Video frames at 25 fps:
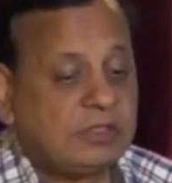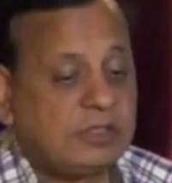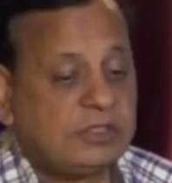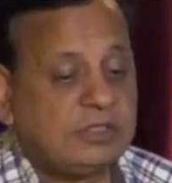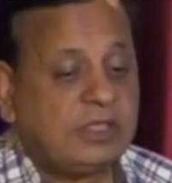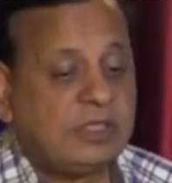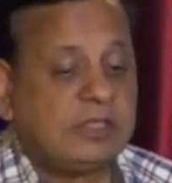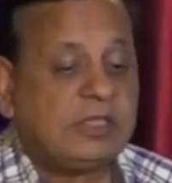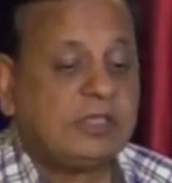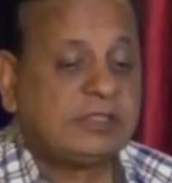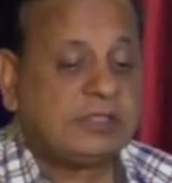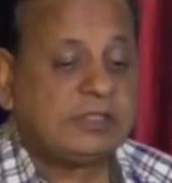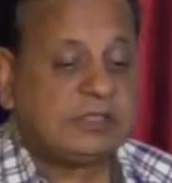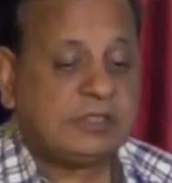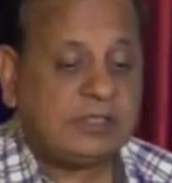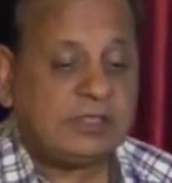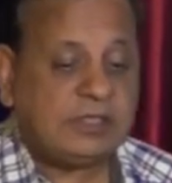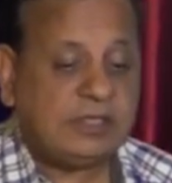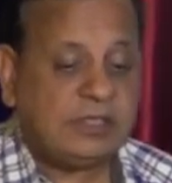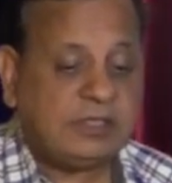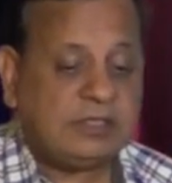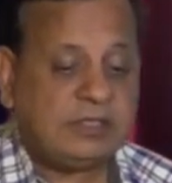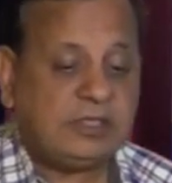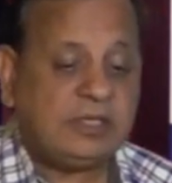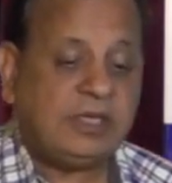These are the
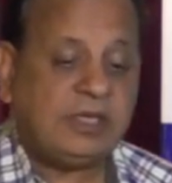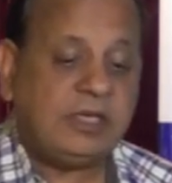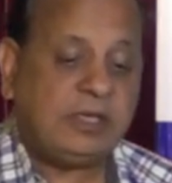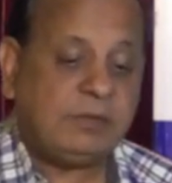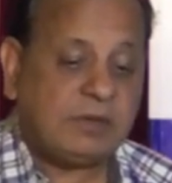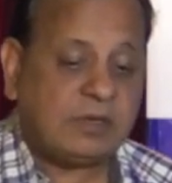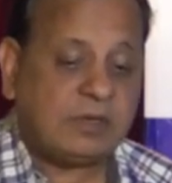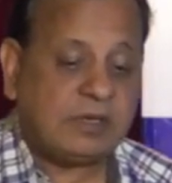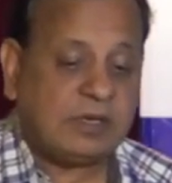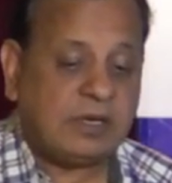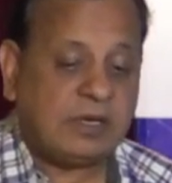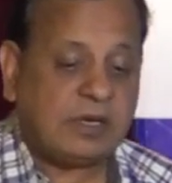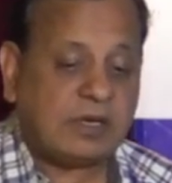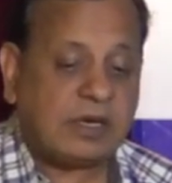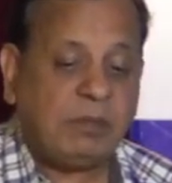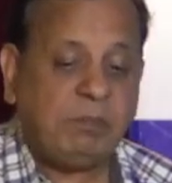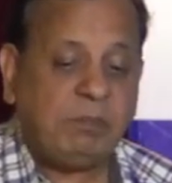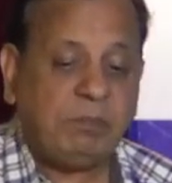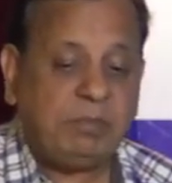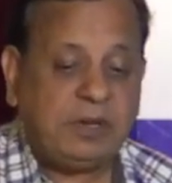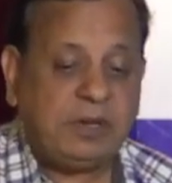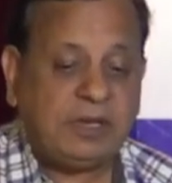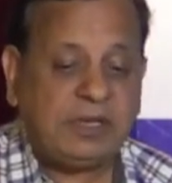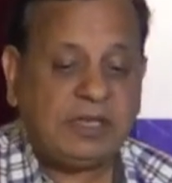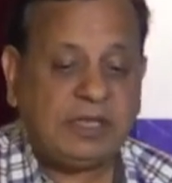
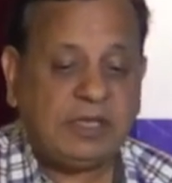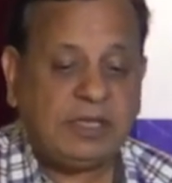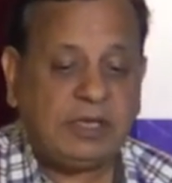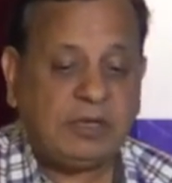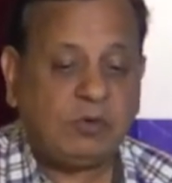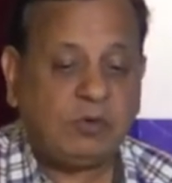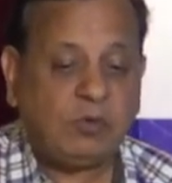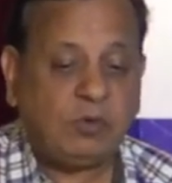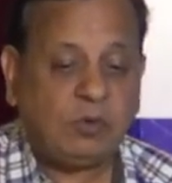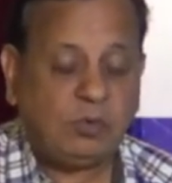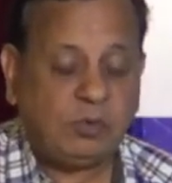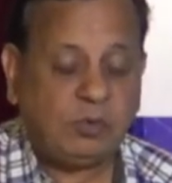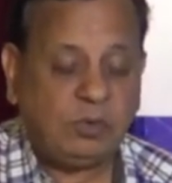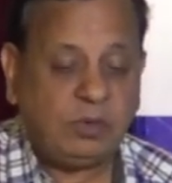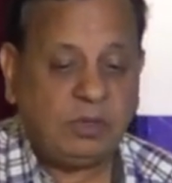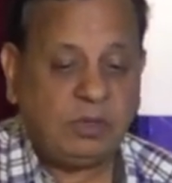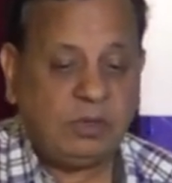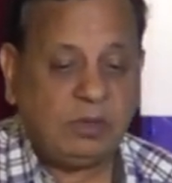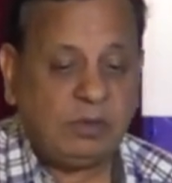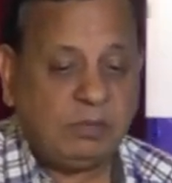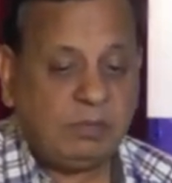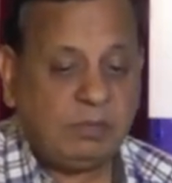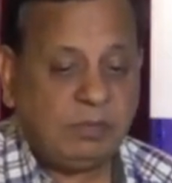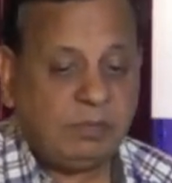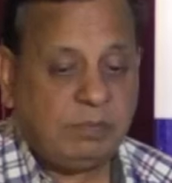complete echo
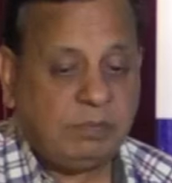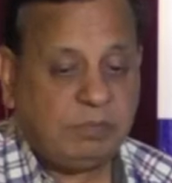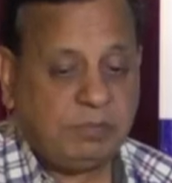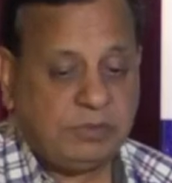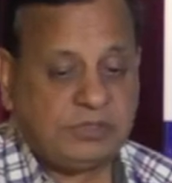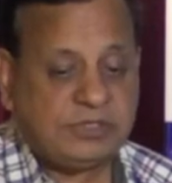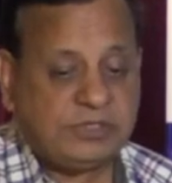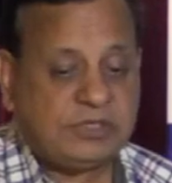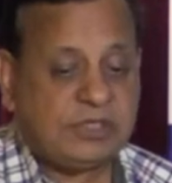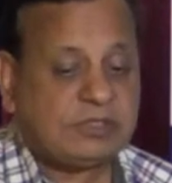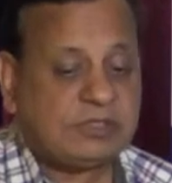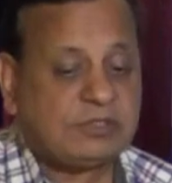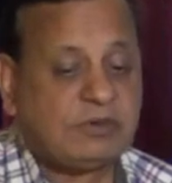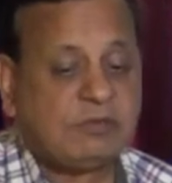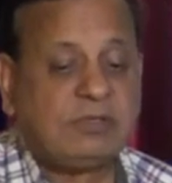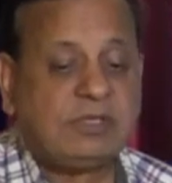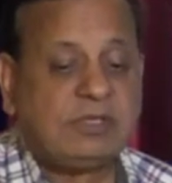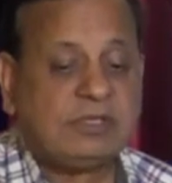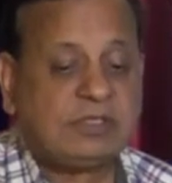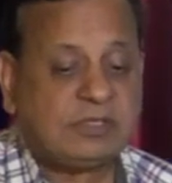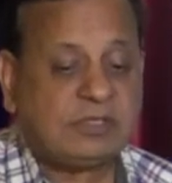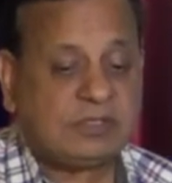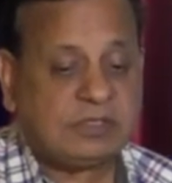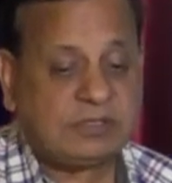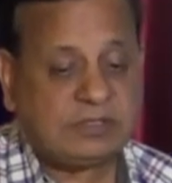pictures of
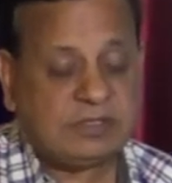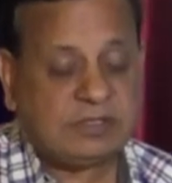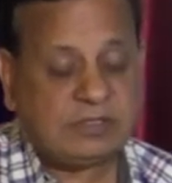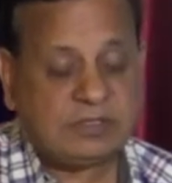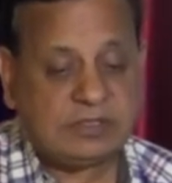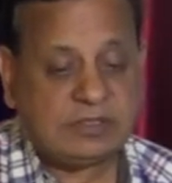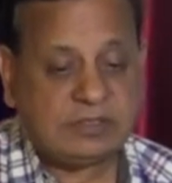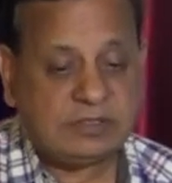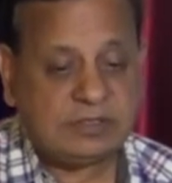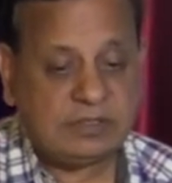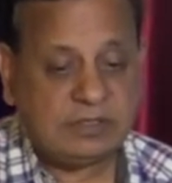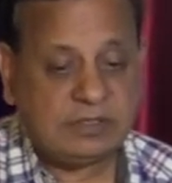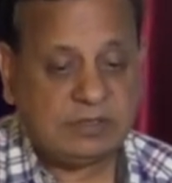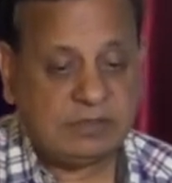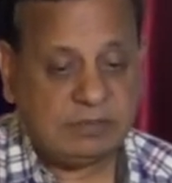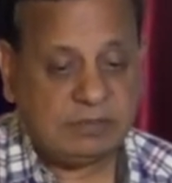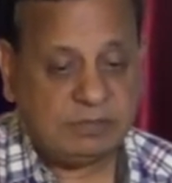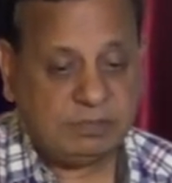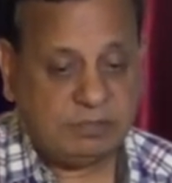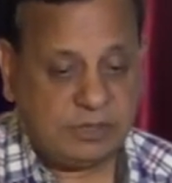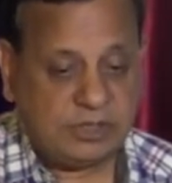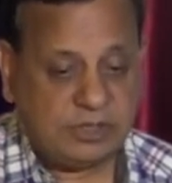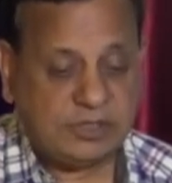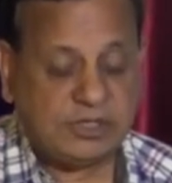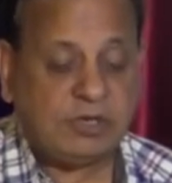the
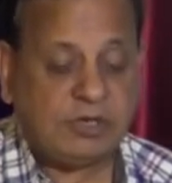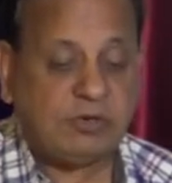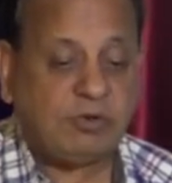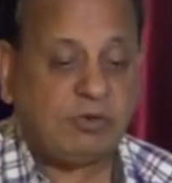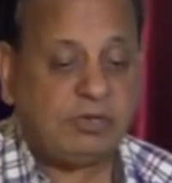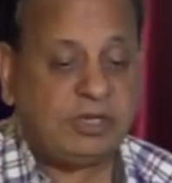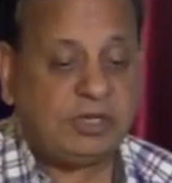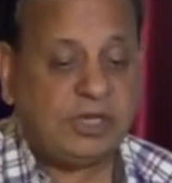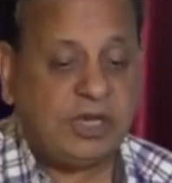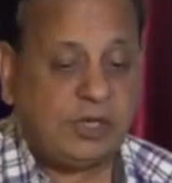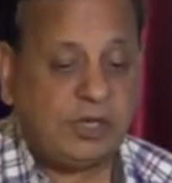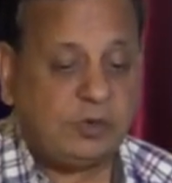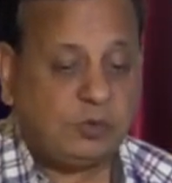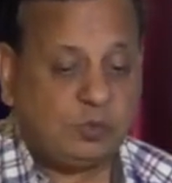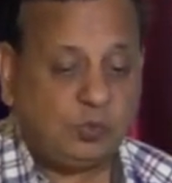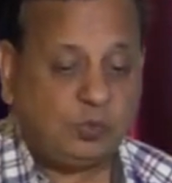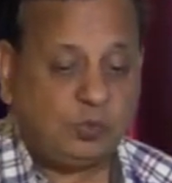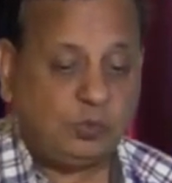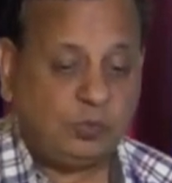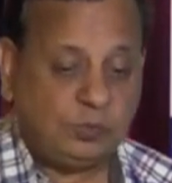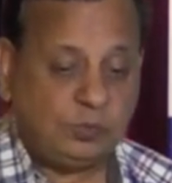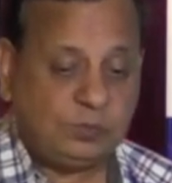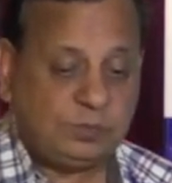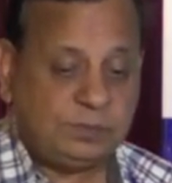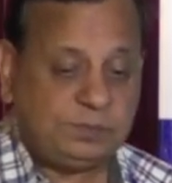patient on day
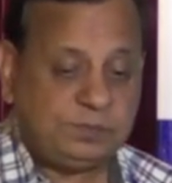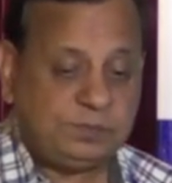two.